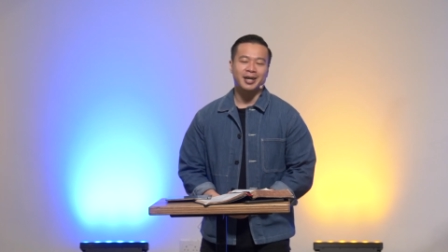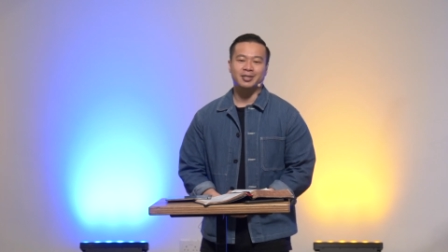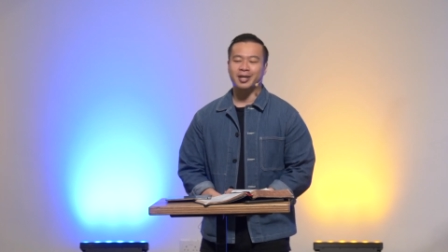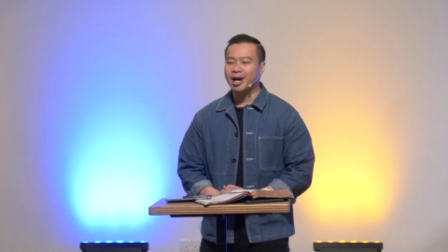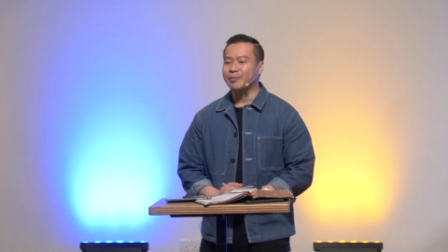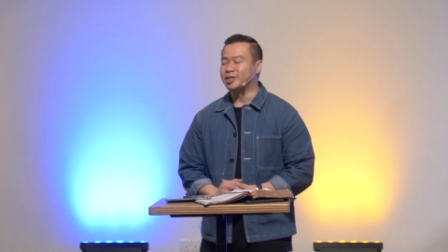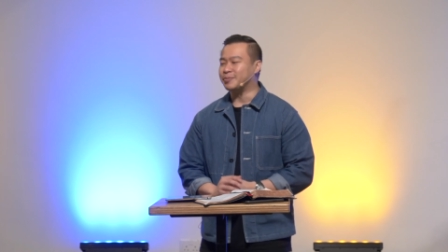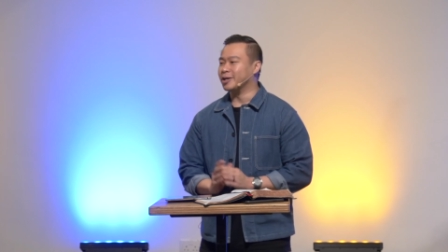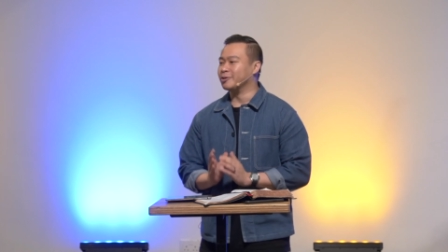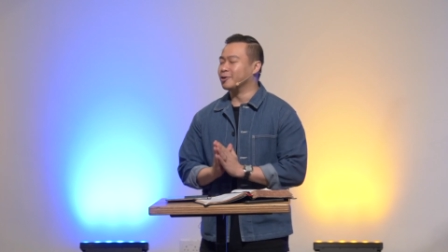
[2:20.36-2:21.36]
Today, I'll be
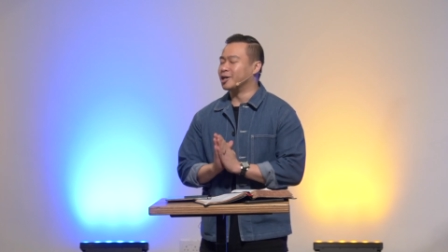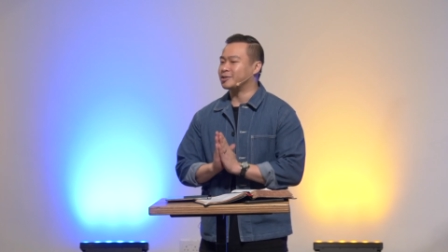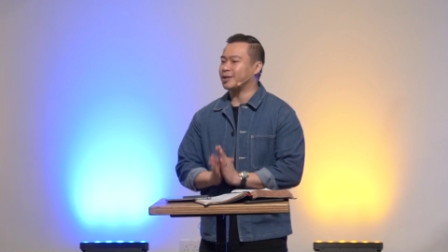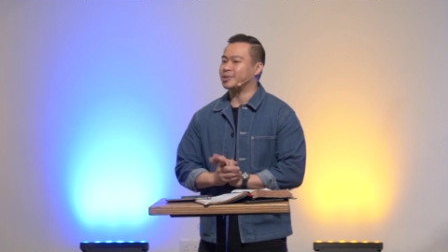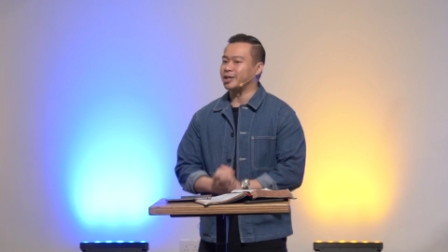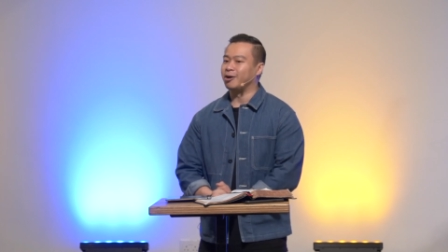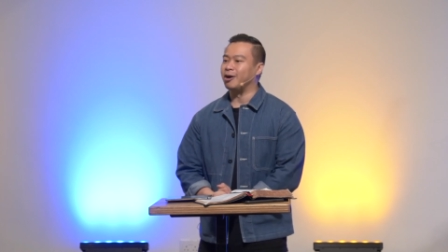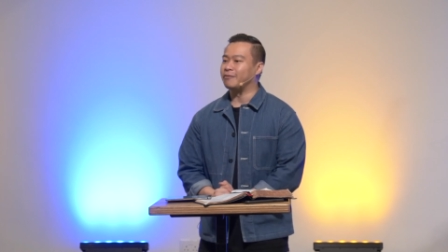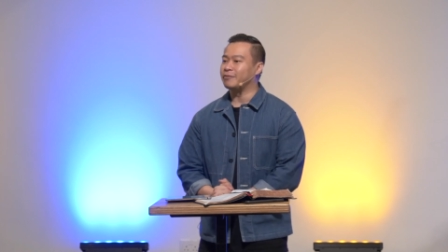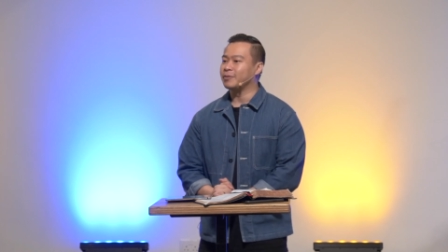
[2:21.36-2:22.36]
speaking to you on the subject
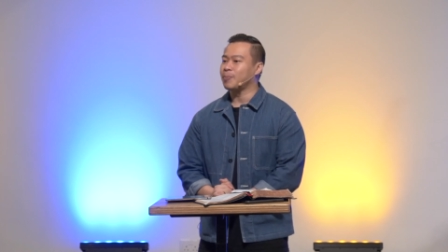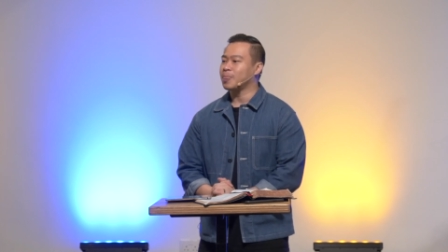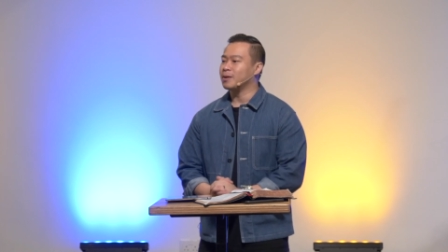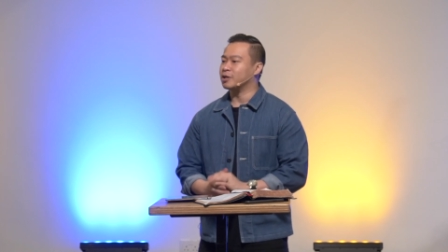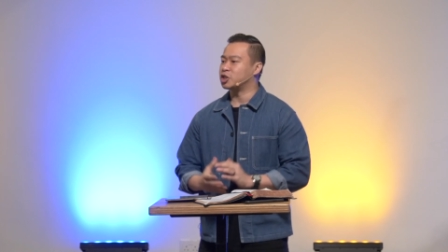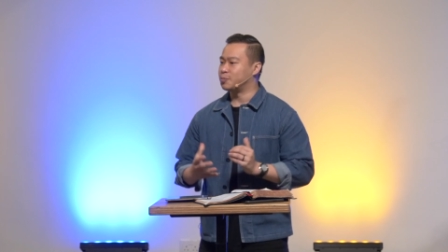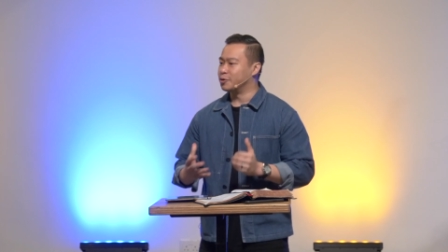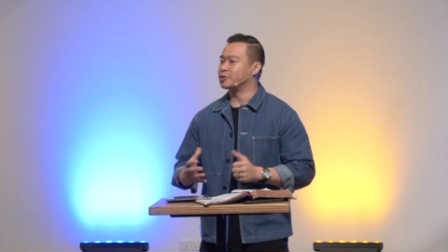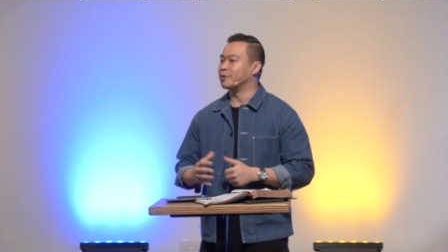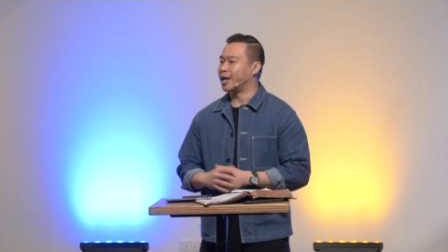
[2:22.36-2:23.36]
of
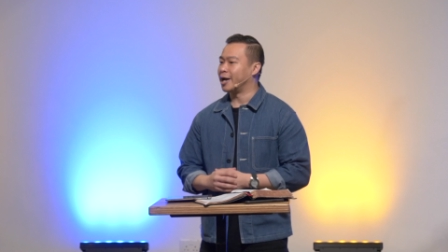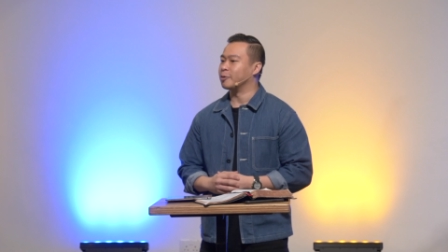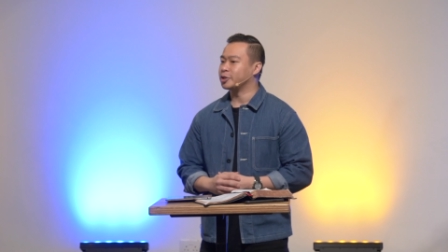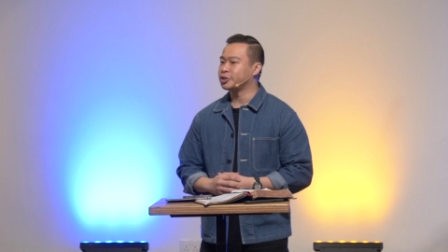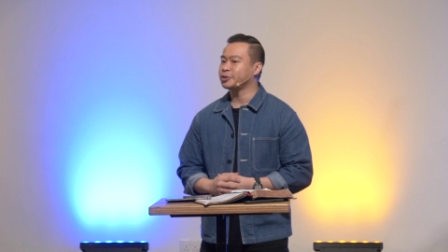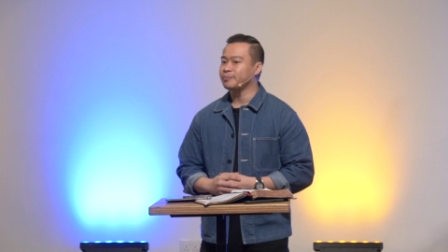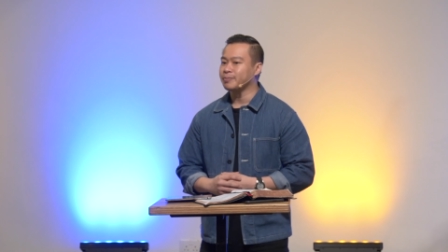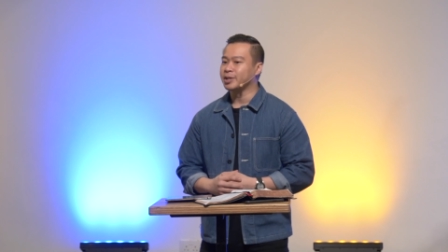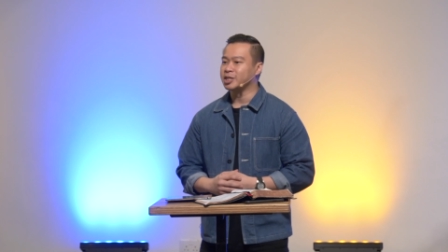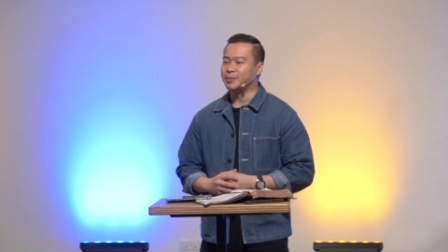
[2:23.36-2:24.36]
spiritual language,
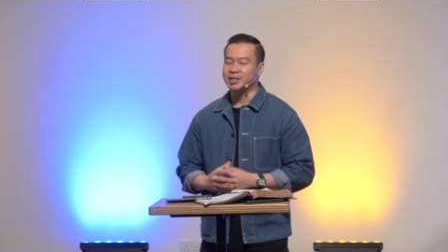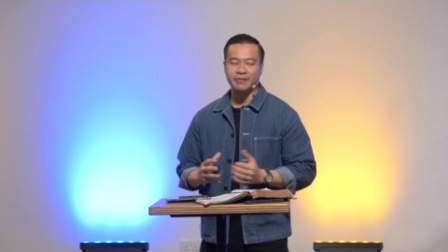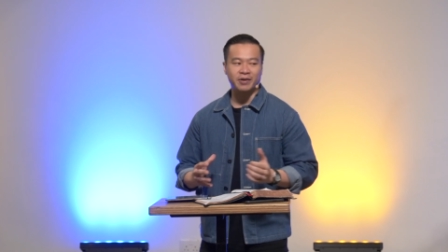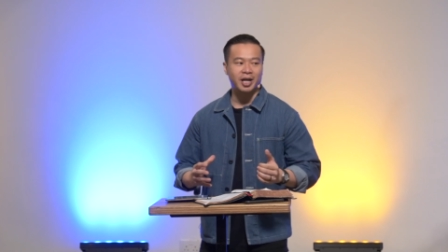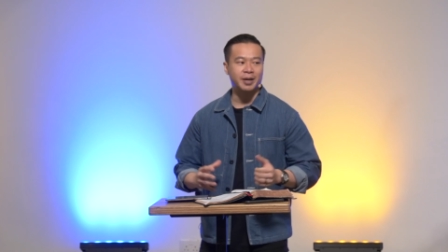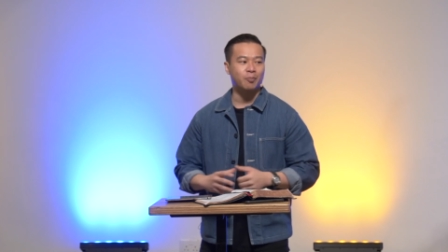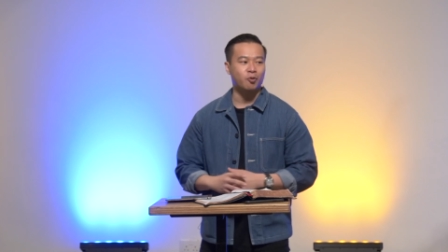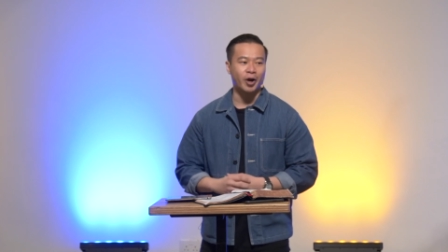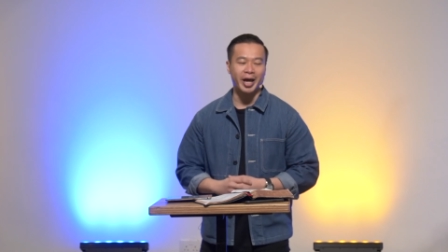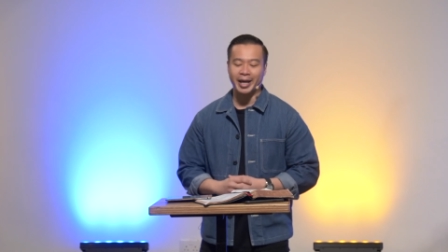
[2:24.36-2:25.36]
specifically
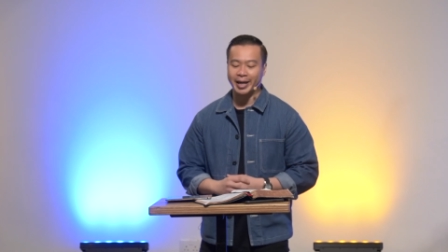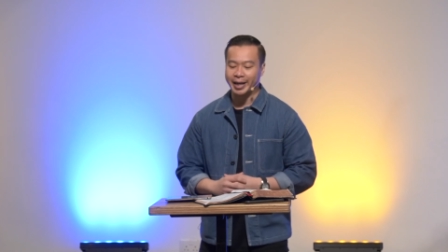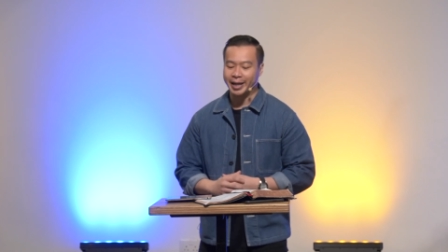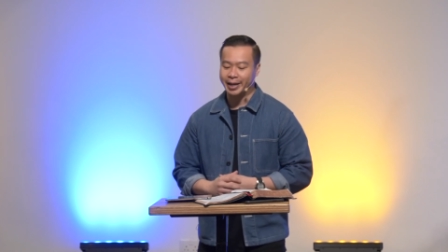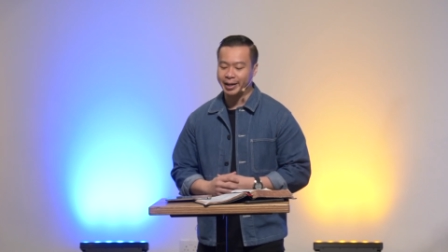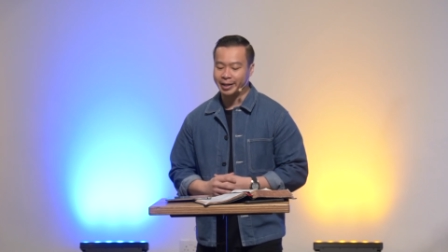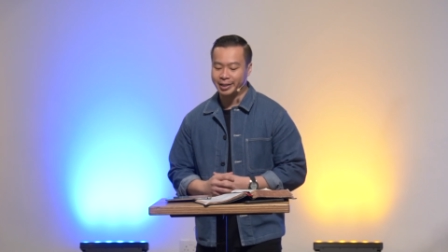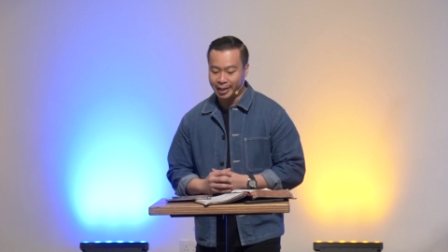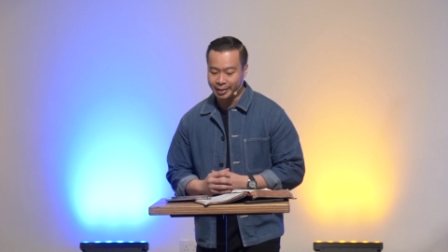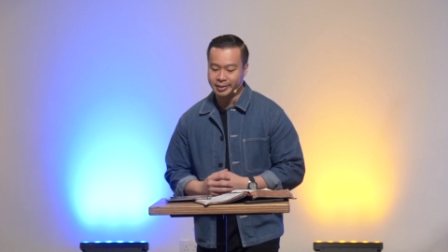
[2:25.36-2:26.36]
praying in
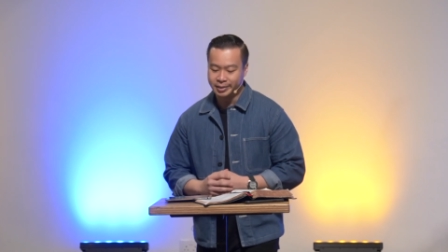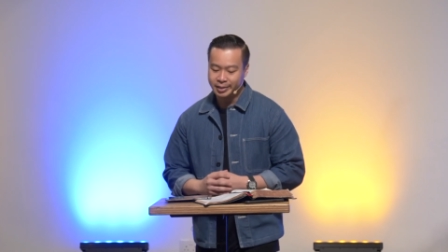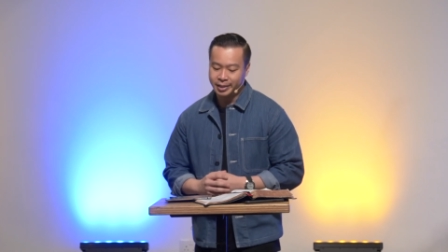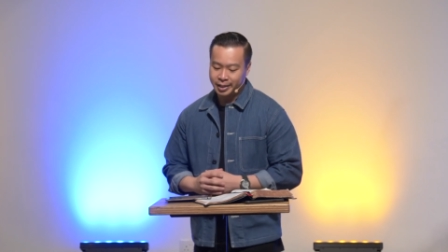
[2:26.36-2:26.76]
tongues.